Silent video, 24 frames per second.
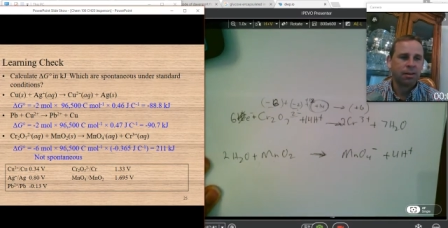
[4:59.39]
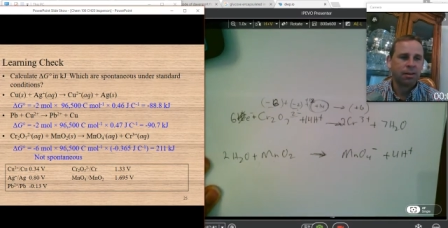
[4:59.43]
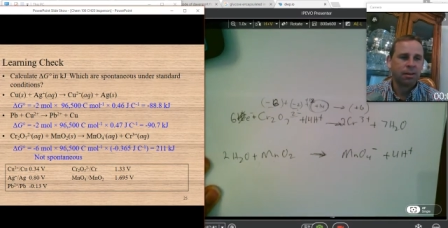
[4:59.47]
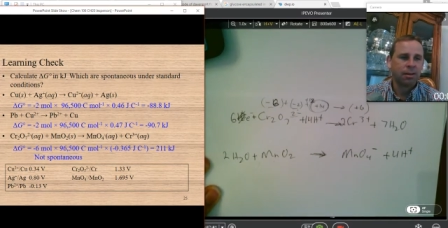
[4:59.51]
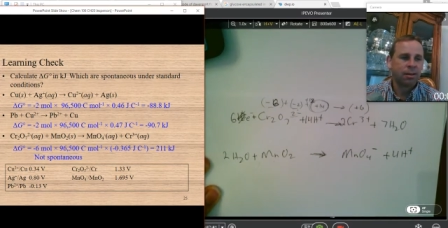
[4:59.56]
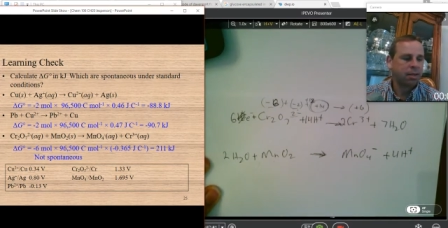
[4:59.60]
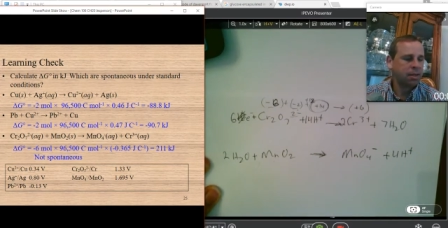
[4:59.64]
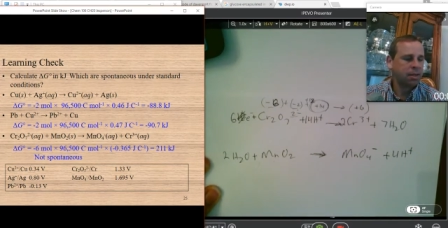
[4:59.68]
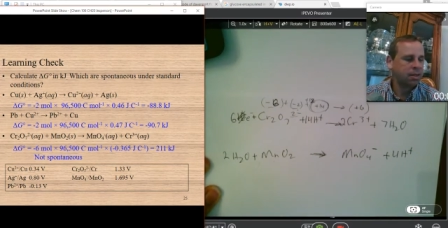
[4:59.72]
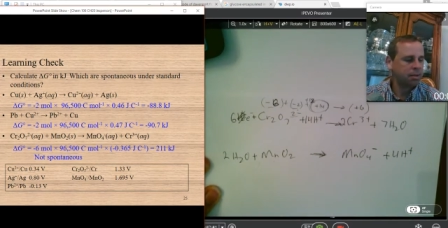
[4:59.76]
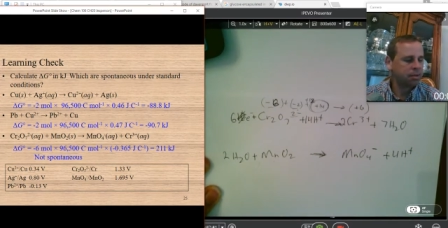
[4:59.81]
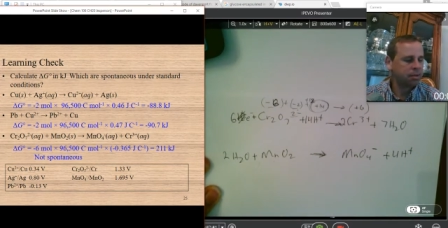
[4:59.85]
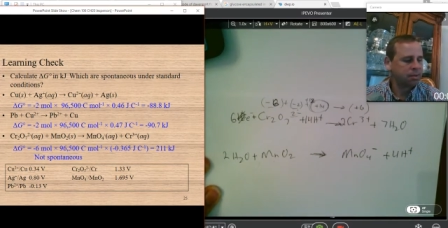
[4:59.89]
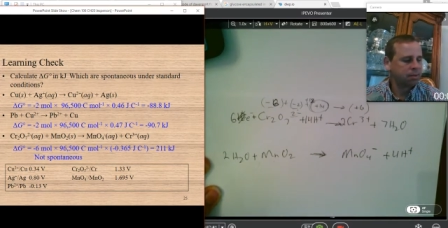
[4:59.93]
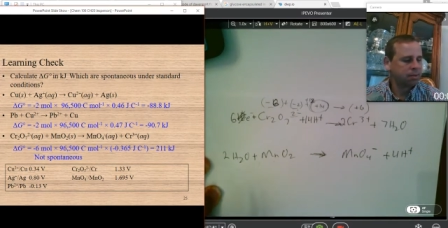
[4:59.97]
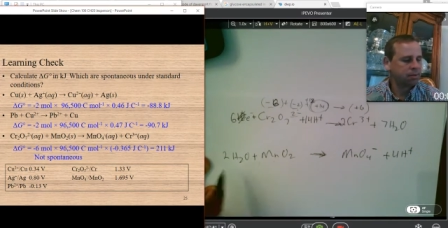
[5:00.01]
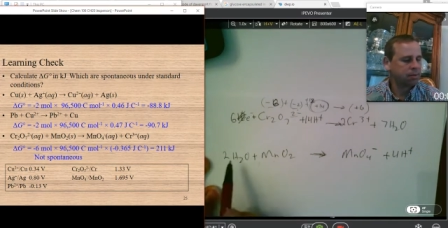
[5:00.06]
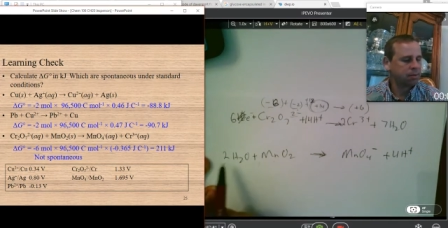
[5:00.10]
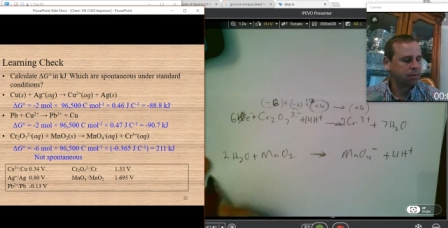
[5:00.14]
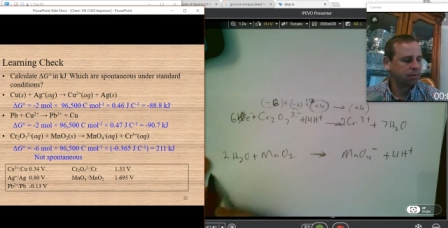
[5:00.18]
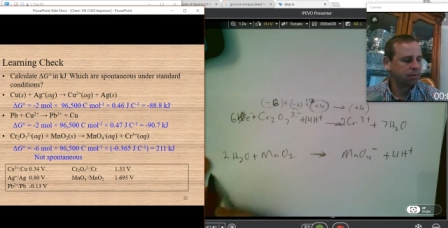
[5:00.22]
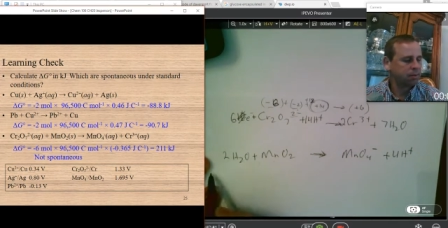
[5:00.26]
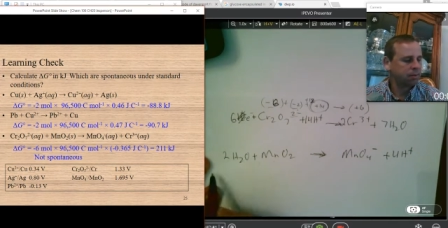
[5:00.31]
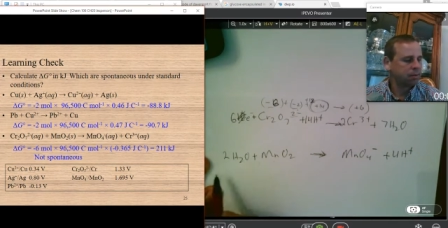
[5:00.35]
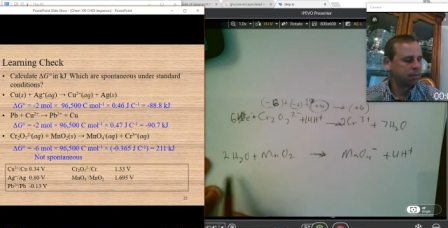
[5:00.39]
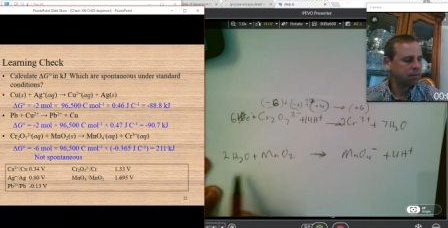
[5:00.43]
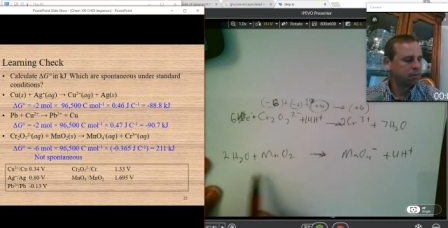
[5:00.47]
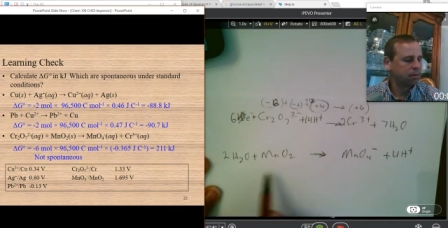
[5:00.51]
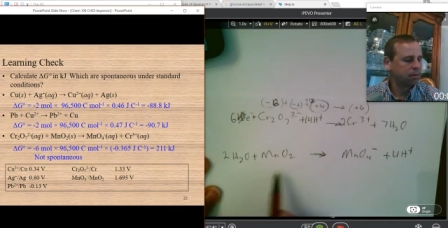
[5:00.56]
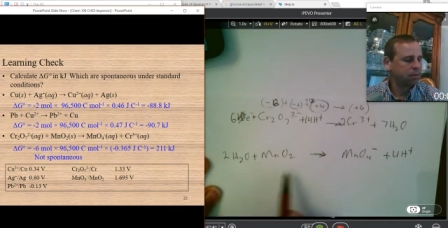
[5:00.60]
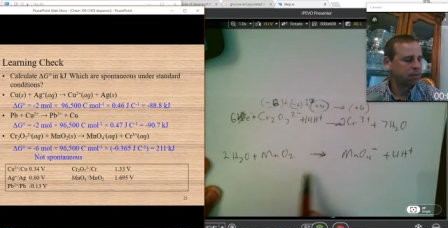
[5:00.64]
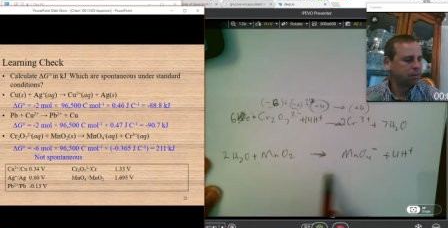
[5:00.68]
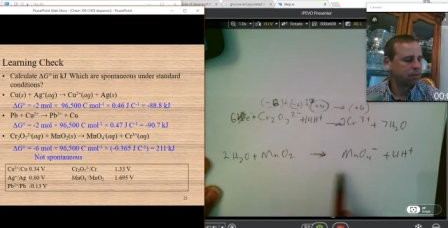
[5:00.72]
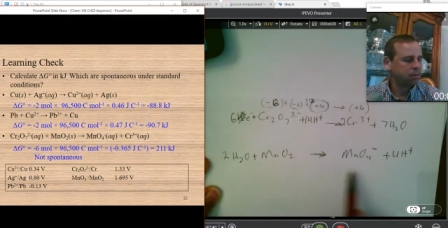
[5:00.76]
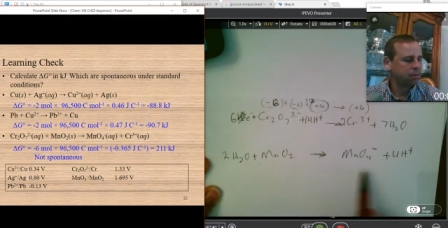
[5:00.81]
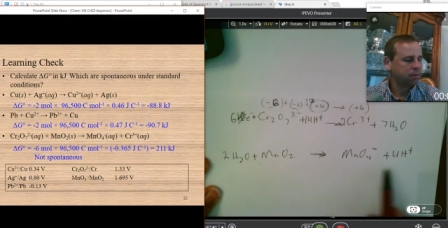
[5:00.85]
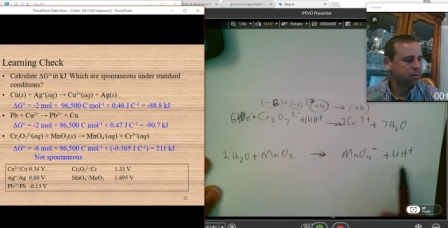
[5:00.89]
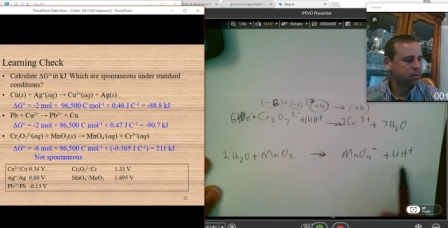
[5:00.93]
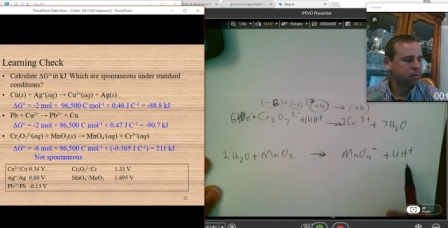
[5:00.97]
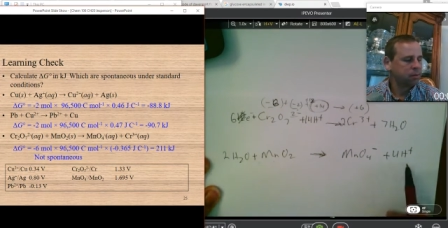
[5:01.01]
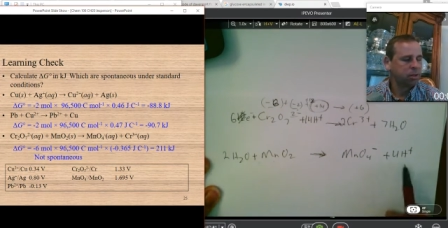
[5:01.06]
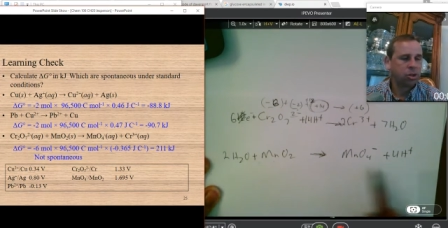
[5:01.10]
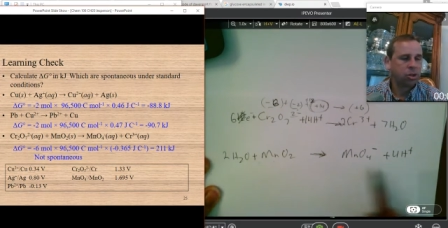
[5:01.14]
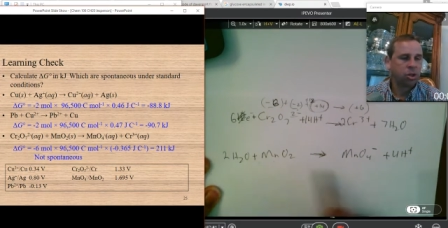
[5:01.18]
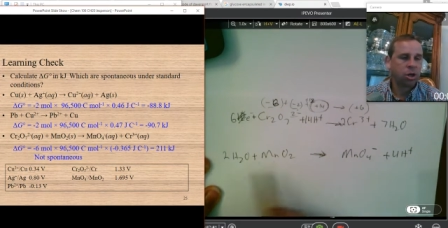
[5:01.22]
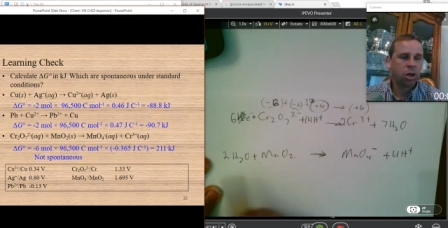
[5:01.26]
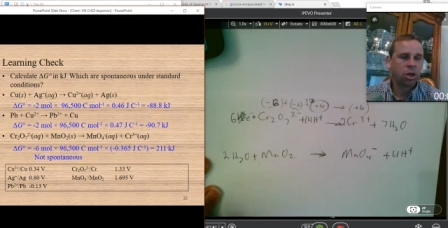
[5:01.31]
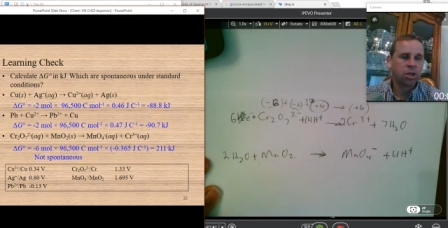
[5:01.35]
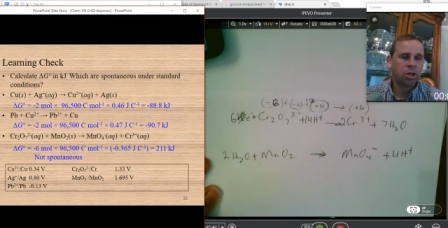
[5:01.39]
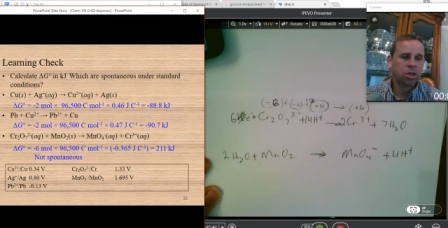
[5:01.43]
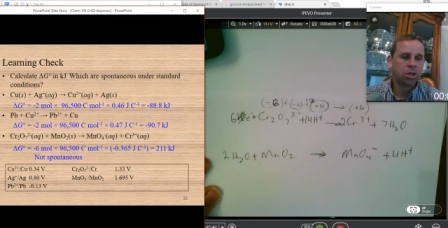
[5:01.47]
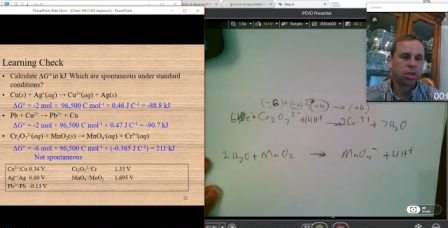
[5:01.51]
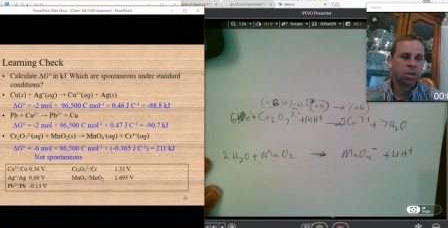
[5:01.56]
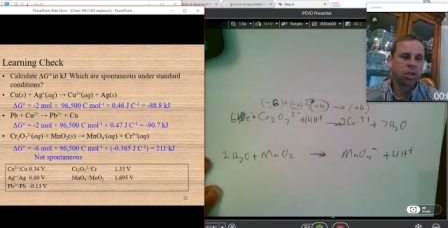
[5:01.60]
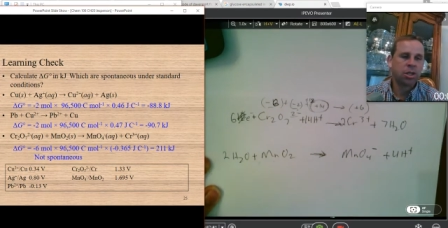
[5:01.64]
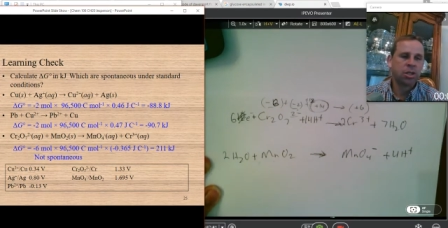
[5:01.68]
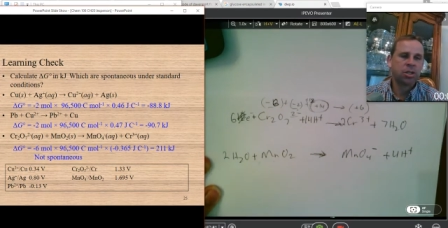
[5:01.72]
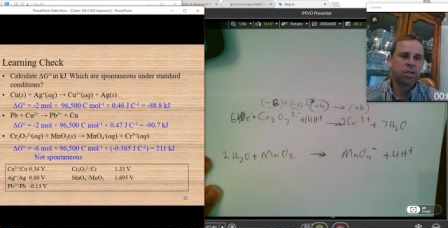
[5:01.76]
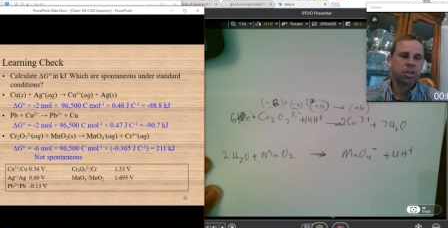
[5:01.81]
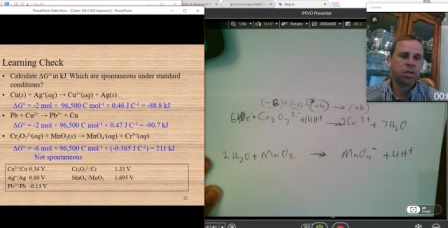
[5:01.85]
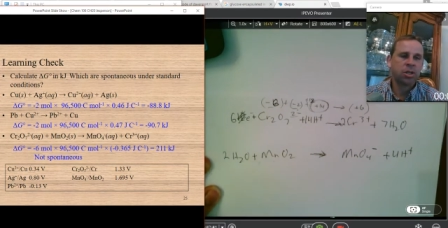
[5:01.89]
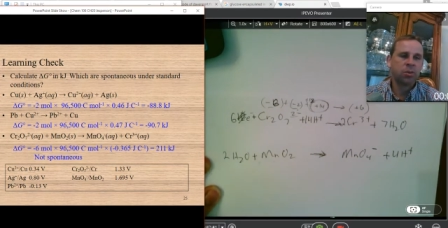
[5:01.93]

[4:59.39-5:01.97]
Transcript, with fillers: this, the charges on this